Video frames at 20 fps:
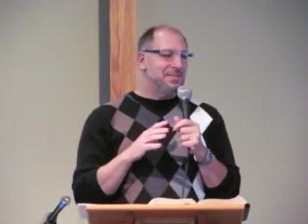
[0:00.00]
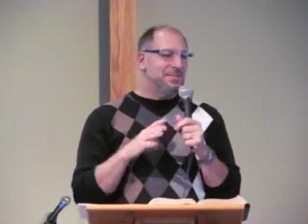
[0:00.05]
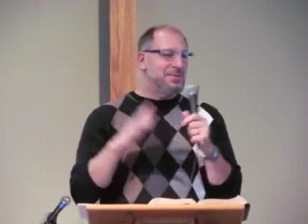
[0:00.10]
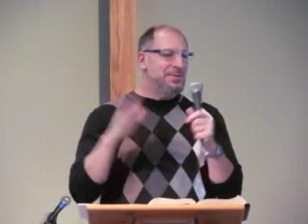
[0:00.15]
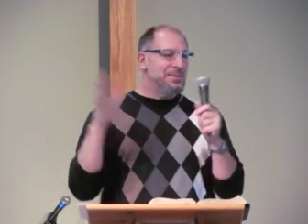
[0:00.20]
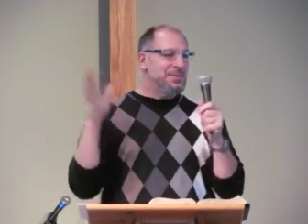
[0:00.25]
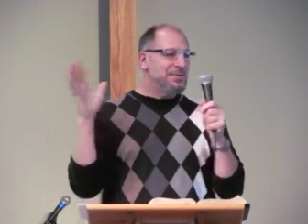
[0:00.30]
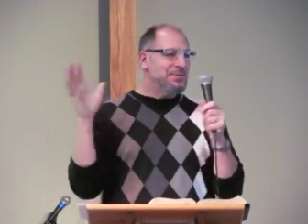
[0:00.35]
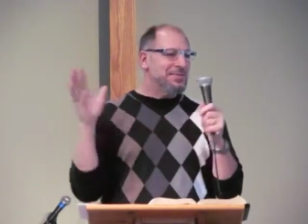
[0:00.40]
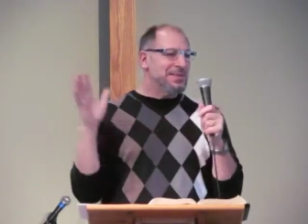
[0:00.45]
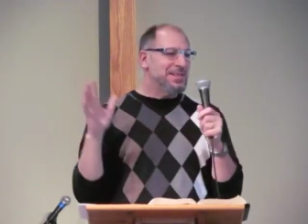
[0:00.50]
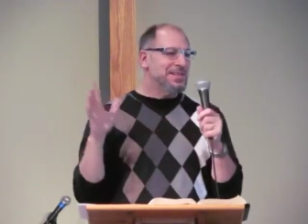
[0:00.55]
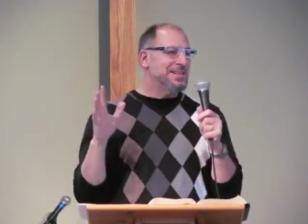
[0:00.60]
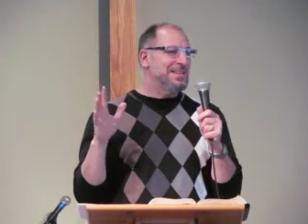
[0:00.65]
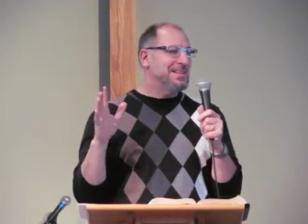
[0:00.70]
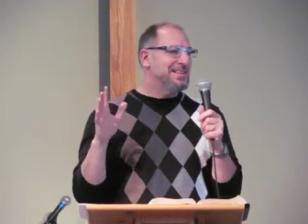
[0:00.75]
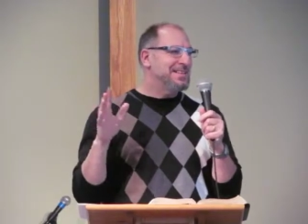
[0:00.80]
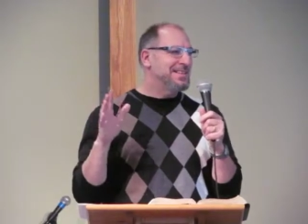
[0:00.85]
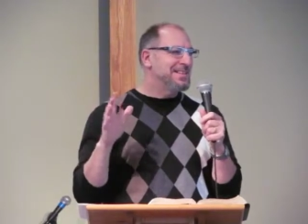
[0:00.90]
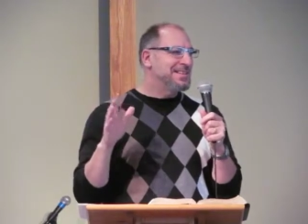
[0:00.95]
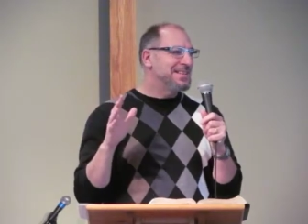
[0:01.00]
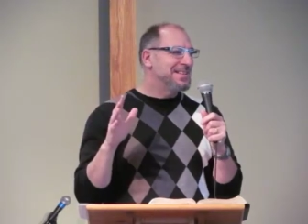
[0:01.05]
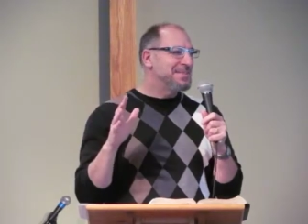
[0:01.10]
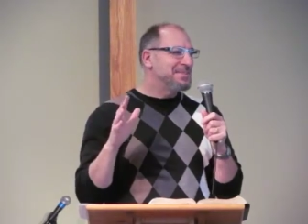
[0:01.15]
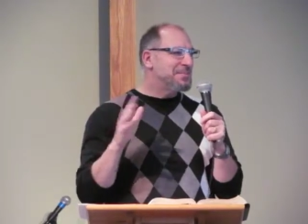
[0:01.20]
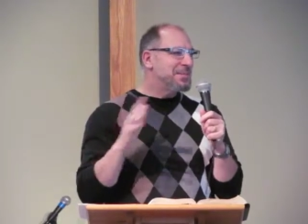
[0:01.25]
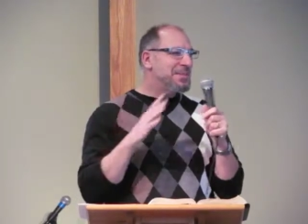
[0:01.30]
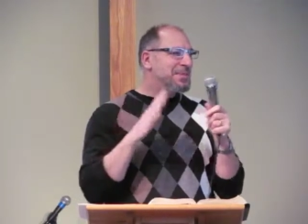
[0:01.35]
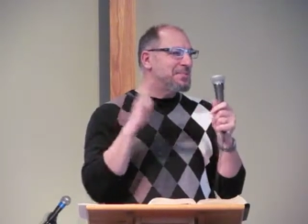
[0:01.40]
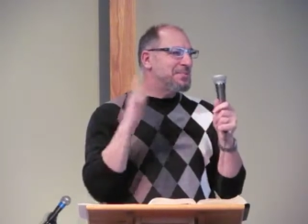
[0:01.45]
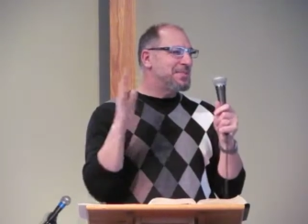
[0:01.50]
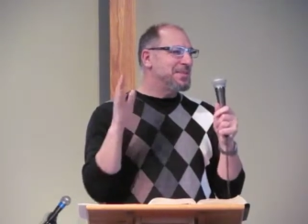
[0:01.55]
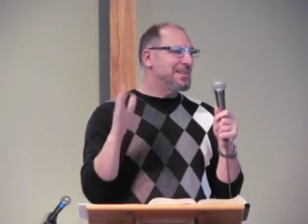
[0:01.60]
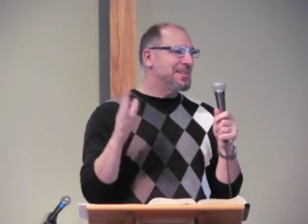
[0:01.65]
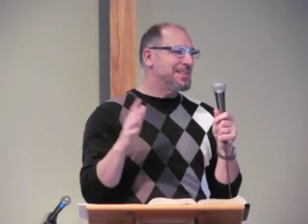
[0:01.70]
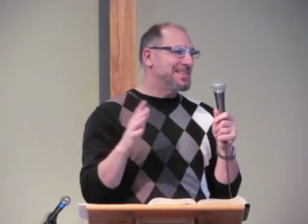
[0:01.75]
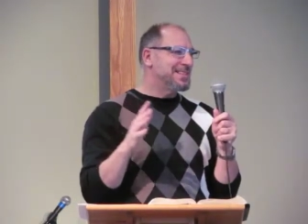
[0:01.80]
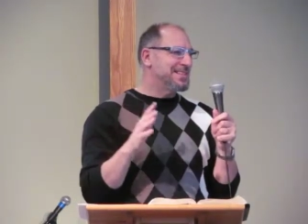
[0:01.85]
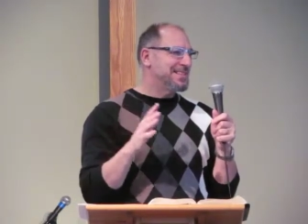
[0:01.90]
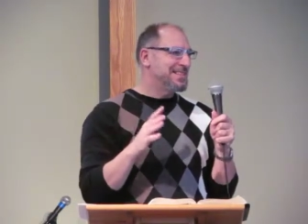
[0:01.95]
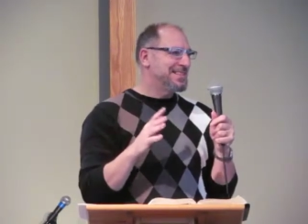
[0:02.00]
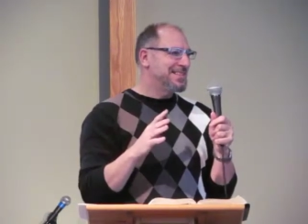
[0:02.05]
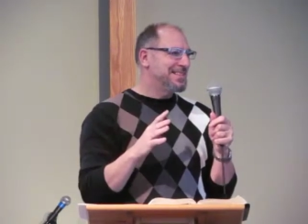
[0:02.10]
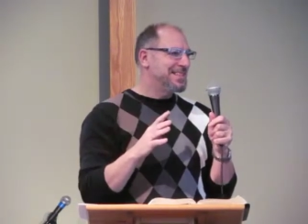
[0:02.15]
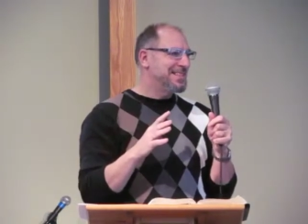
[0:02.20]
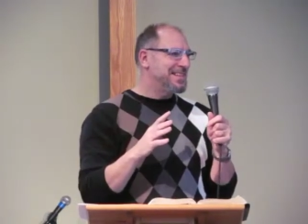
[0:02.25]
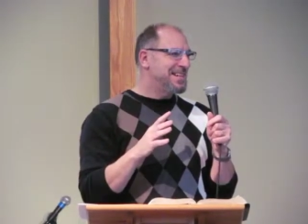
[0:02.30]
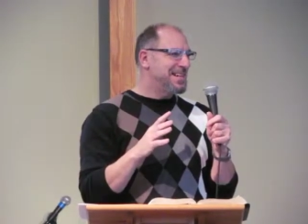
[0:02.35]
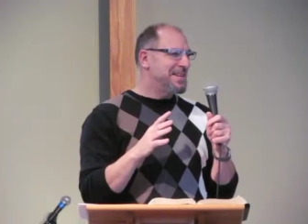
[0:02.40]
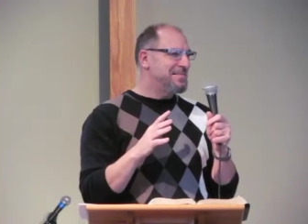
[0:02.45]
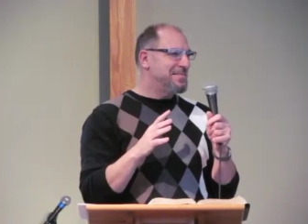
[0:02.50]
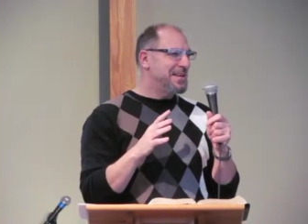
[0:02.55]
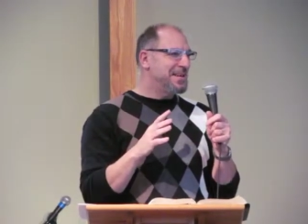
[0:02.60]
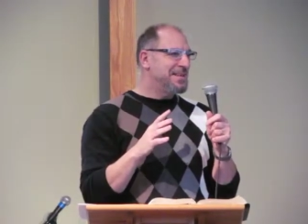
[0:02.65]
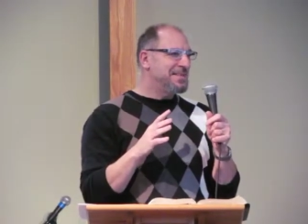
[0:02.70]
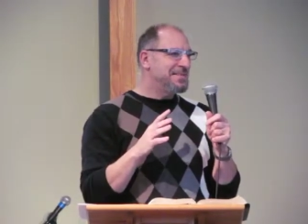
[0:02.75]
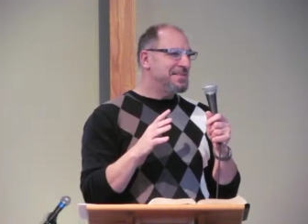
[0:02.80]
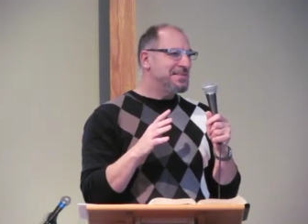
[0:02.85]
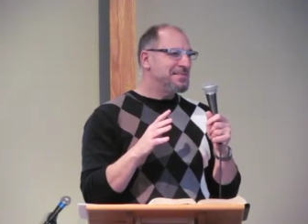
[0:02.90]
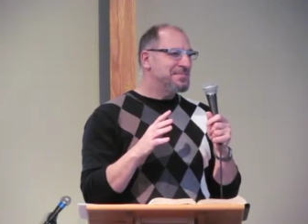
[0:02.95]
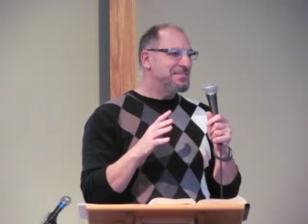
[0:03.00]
Perfect, perfect, amen?